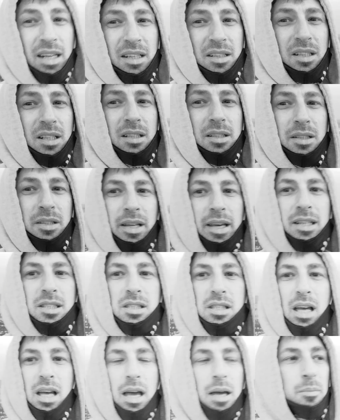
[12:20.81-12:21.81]
and until the
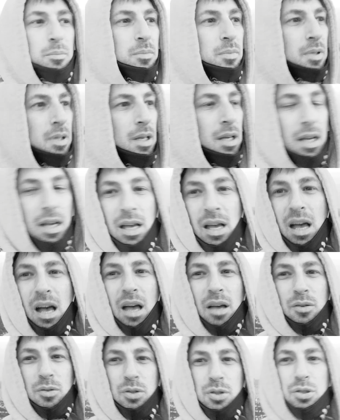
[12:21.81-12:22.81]
next time,
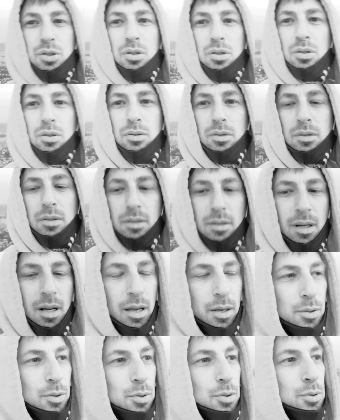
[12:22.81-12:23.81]
I wish you,
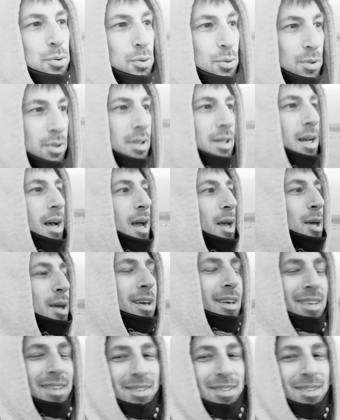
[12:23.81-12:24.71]
I wish you.